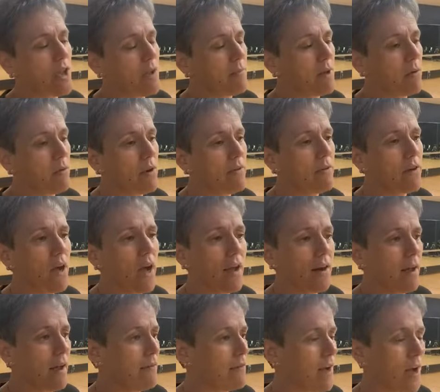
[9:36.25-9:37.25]
I mean, we've
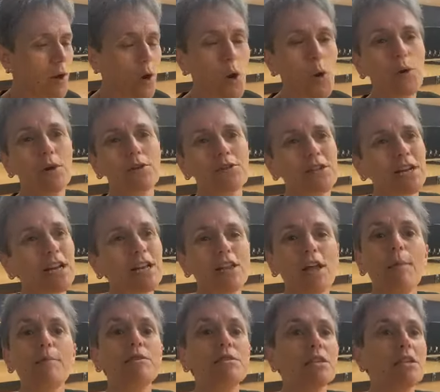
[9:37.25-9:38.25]
got, I've got owners and
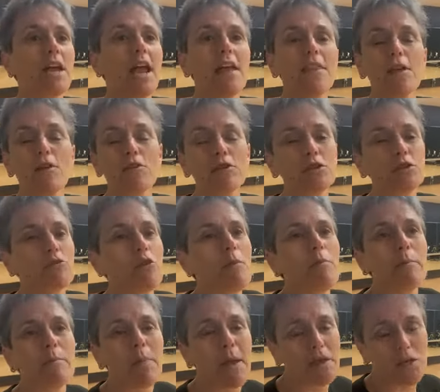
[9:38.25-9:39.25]
clubs today that are
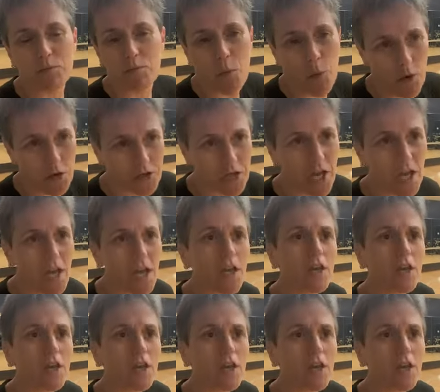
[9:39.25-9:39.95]
scrubbing baseboards.